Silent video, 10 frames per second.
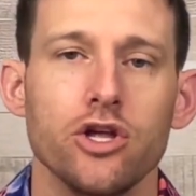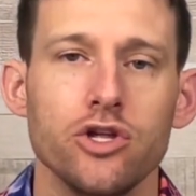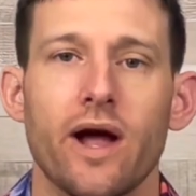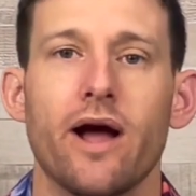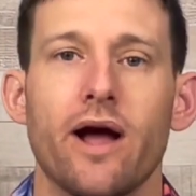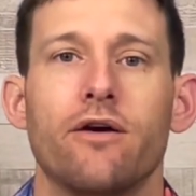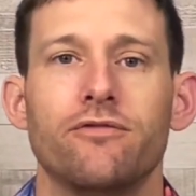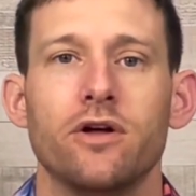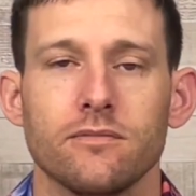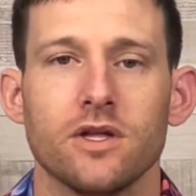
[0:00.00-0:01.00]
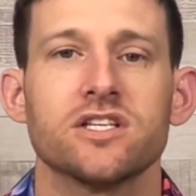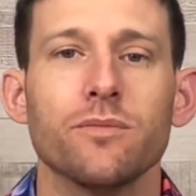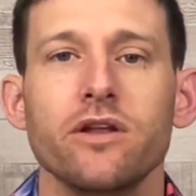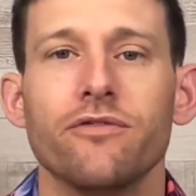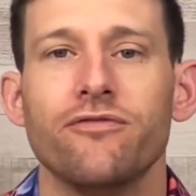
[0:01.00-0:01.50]
You have
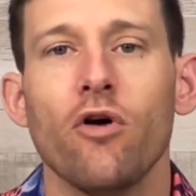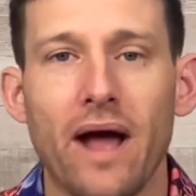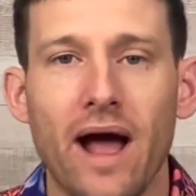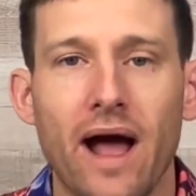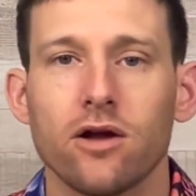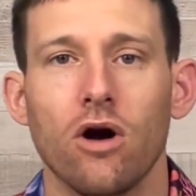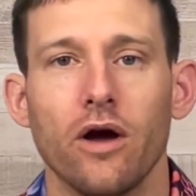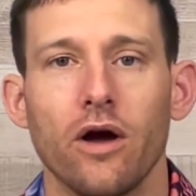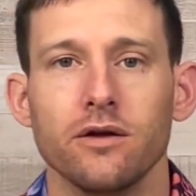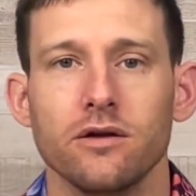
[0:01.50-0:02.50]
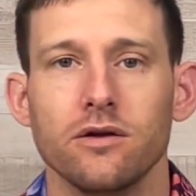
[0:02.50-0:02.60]
something to fall back on